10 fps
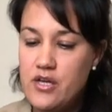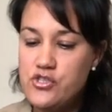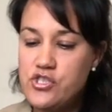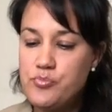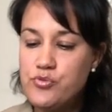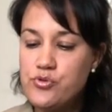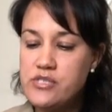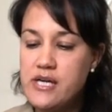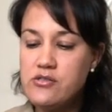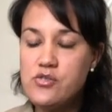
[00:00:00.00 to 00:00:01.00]
She
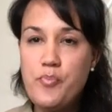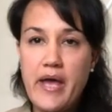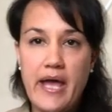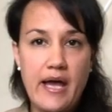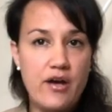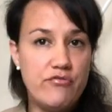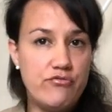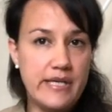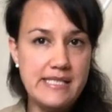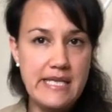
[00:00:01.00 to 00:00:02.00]
brought out a pair of
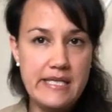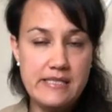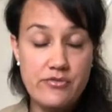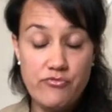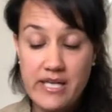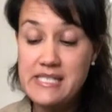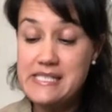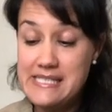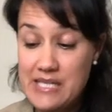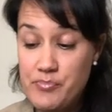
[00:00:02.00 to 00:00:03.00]
red, li- red
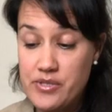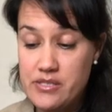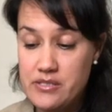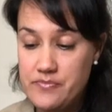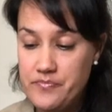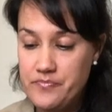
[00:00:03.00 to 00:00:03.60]
slippers,